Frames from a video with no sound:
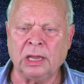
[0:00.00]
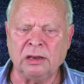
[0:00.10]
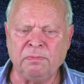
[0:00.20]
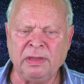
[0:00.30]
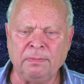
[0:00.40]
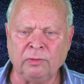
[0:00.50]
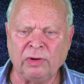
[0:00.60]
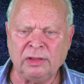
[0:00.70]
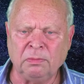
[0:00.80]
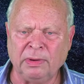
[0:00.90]
And the people
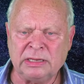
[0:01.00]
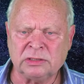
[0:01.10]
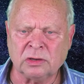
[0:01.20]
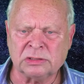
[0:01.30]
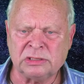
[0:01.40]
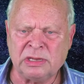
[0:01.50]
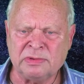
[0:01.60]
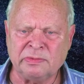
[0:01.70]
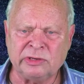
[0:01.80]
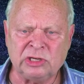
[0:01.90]
rent the place because it
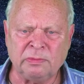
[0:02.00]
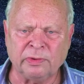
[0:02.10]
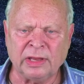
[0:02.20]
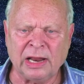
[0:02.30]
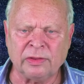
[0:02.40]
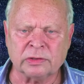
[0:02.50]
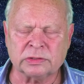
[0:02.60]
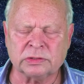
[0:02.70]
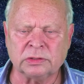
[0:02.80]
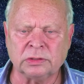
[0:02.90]
seems to be cheaper than
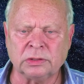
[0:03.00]
others.